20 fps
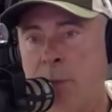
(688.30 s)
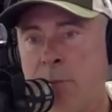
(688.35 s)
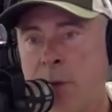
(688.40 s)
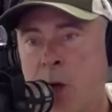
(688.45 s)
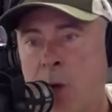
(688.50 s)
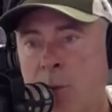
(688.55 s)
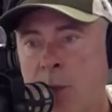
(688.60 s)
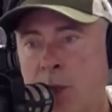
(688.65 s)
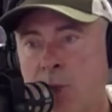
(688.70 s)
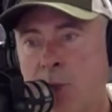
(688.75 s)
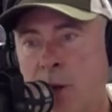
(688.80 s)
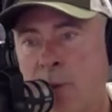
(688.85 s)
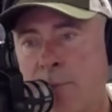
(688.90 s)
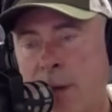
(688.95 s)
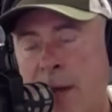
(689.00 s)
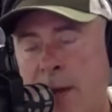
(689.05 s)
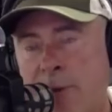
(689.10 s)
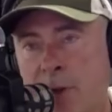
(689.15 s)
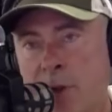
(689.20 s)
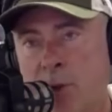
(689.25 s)
there have been moments where
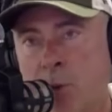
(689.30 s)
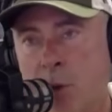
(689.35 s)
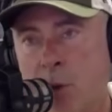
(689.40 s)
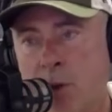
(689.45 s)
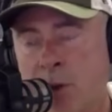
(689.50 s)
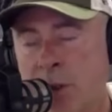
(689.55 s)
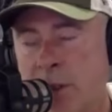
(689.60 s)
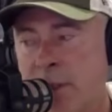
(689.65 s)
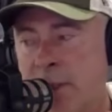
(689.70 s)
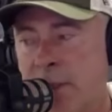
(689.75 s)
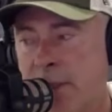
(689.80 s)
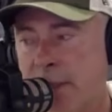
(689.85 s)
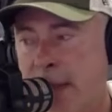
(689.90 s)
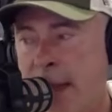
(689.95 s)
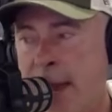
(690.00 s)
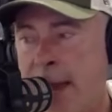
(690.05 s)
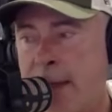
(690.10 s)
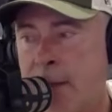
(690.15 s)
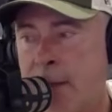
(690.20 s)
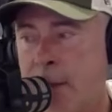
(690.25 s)
Bathurst wasn't
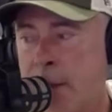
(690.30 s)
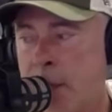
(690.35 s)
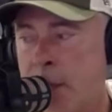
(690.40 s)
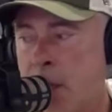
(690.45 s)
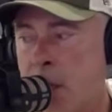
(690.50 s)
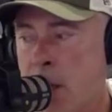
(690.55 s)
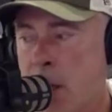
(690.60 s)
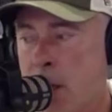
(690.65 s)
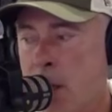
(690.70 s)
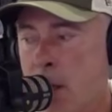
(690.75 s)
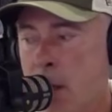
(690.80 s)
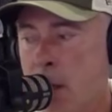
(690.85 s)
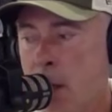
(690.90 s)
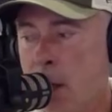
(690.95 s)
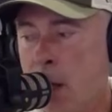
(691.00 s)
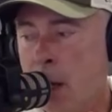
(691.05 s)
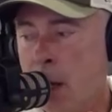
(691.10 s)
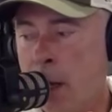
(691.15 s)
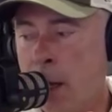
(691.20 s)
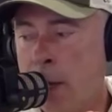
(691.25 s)
exactly
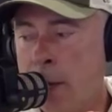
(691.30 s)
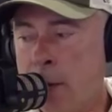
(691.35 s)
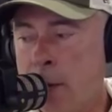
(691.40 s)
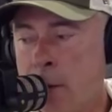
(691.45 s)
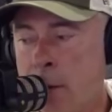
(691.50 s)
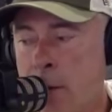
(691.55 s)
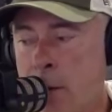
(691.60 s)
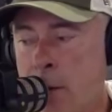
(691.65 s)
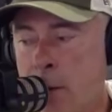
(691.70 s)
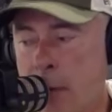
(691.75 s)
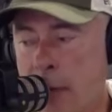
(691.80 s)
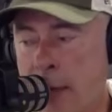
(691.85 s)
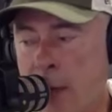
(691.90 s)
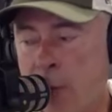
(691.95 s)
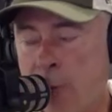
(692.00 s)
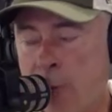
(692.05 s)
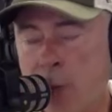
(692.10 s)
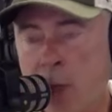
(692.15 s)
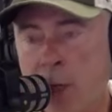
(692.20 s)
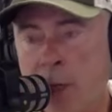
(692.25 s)

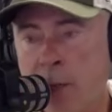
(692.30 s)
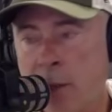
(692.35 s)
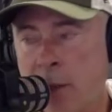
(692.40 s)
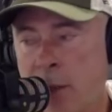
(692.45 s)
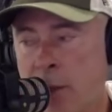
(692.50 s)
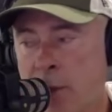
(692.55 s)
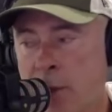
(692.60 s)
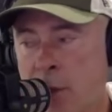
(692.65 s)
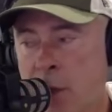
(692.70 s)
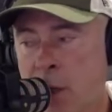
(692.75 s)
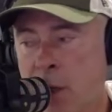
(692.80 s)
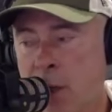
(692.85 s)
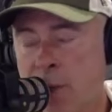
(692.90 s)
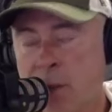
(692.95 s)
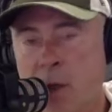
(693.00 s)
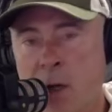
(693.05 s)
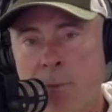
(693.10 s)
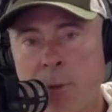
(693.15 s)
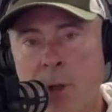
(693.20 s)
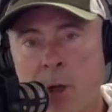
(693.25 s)
nail-biting the entire
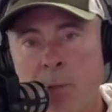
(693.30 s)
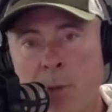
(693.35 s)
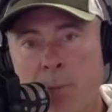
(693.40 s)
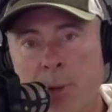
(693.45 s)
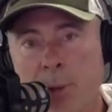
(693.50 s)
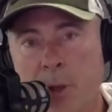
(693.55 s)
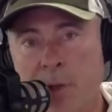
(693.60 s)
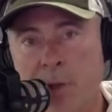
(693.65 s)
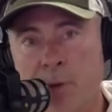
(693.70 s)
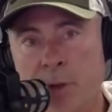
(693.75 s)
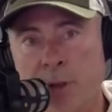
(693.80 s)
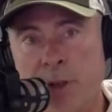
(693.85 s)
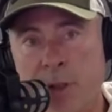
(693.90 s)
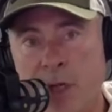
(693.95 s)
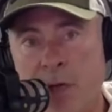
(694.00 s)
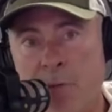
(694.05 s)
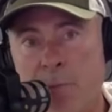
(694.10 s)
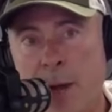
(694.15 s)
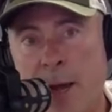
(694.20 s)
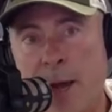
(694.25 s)
time, but I'm a believer in
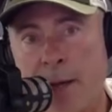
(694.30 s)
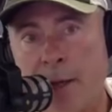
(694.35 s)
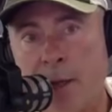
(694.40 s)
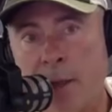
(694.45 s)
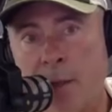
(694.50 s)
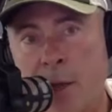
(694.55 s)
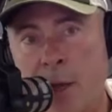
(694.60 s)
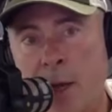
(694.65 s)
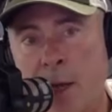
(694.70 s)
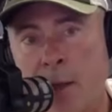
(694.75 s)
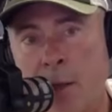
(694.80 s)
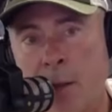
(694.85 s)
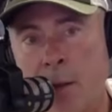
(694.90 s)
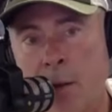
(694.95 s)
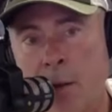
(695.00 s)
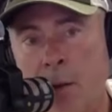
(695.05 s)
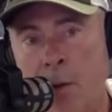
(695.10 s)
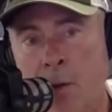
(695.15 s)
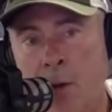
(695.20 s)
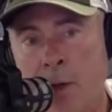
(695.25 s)
sitting back
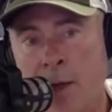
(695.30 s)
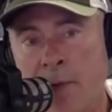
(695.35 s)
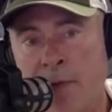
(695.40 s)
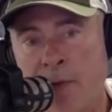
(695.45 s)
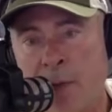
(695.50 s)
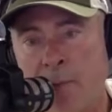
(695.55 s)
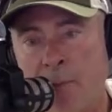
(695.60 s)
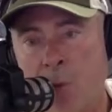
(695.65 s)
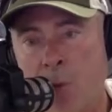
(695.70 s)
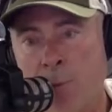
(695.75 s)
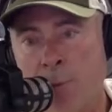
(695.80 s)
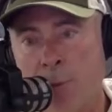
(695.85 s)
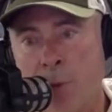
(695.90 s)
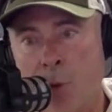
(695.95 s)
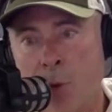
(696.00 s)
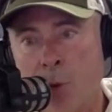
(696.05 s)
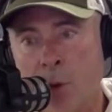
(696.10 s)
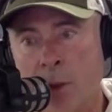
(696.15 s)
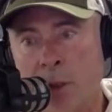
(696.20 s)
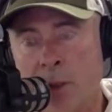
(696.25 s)
and looking at that more
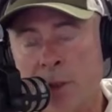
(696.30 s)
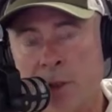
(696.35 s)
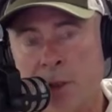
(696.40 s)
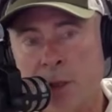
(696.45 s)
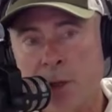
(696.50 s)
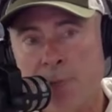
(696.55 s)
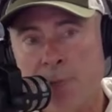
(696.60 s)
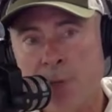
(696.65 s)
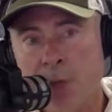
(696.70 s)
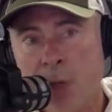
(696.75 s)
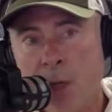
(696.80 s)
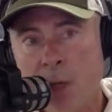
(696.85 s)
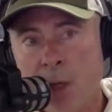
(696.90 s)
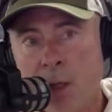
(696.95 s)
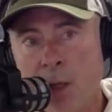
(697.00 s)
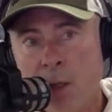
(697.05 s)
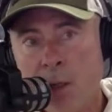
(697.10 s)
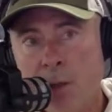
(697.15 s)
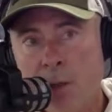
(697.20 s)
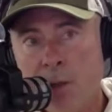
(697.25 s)
broadly. So
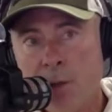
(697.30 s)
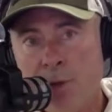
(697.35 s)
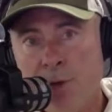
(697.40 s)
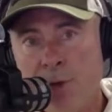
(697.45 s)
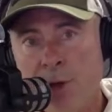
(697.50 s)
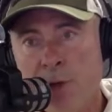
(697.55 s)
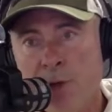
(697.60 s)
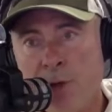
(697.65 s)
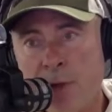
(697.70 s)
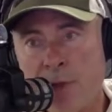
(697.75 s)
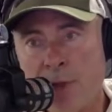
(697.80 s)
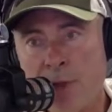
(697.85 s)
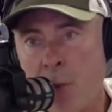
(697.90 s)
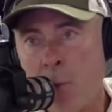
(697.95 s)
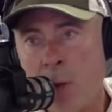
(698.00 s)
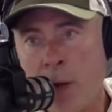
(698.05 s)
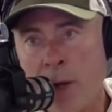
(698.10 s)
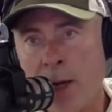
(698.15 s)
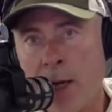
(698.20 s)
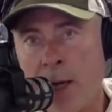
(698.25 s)
to think that
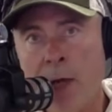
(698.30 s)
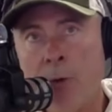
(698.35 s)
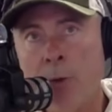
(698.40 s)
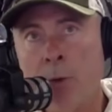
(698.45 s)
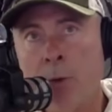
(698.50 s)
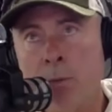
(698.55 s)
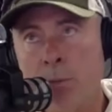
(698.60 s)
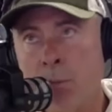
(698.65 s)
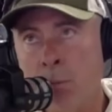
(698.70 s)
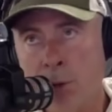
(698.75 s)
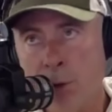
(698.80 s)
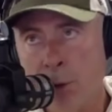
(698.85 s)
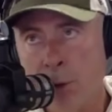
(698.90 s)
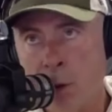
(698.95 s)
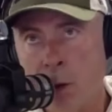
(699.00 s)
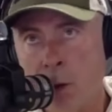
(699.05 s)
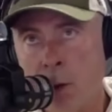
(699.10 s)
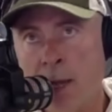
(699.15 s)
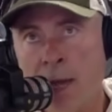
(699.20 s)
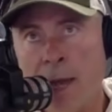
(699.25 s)
they went
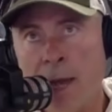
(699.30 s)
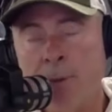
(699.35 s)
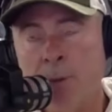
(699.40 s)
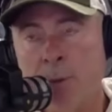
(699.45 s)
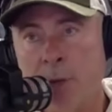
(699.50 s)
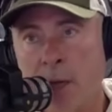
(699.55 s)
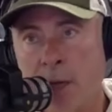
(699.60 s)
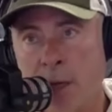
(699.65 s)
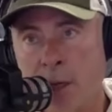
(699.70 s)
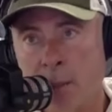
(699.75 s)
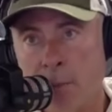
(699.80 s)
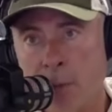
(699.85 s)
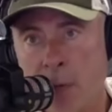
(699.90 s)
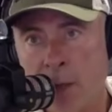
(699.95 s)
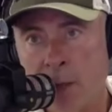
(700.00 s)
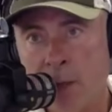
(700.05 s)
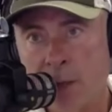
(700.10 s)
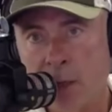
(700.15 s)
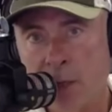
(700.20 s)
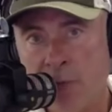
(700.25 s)
130-odd laps without
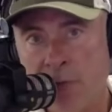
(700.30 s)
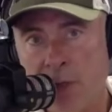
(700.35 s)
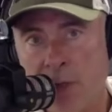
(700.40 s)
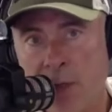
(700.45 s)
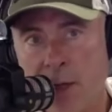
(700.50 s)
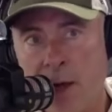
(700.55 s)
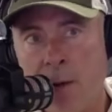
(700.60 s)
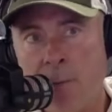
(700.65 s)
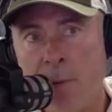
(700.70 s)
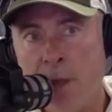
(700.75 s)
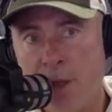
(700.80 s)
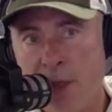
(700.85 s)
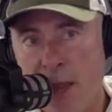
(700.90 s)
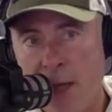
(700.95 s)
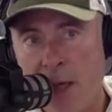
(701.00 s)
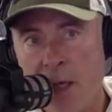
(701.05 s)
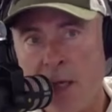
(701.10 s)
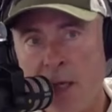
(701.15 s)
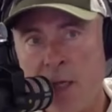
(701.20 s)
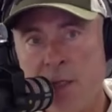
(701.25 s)
a safety car, I mean,
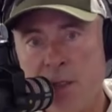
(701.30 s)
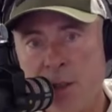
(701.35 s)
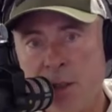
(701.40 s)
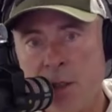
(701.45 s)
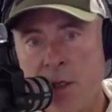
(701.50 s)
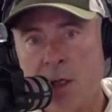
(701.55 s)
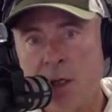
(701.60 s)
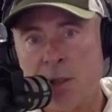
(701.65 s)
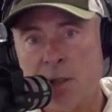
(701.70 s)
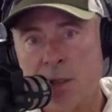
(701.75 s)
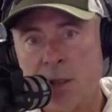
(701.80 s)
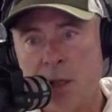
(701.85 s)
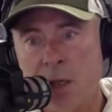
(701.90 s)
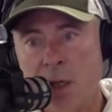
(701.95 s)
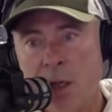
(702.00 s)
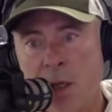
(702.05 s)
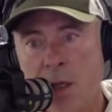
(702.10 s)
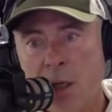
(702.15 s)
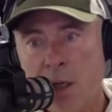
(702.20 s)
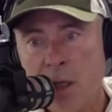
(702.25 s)
that is just
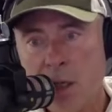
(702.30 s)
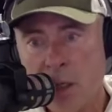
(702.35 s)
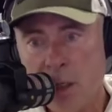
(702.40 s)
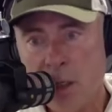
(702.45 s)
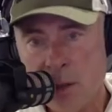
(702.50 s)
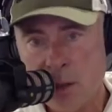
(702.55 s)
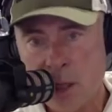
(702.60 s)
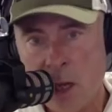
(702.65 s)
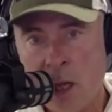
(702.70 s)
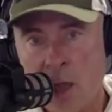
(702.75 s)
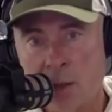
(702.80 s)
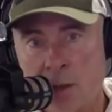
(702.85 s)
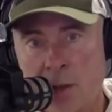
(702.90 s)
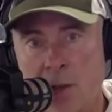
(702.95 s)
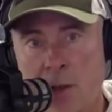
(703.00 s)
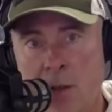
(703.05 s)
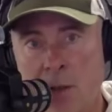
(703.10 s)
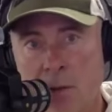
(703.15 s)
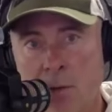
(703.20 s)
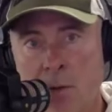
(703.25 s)

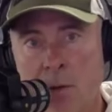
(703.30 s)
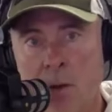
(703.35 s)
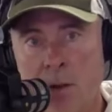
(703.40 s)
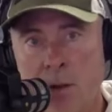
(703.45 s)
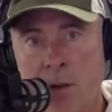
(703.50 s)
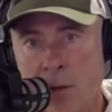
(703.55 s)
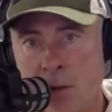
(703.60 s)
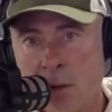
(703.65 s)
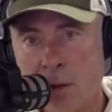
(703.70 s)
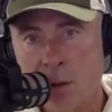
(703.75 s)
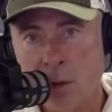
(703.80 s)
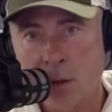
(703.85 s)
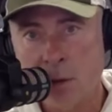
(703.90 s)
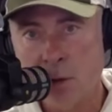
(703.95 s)
intense, right?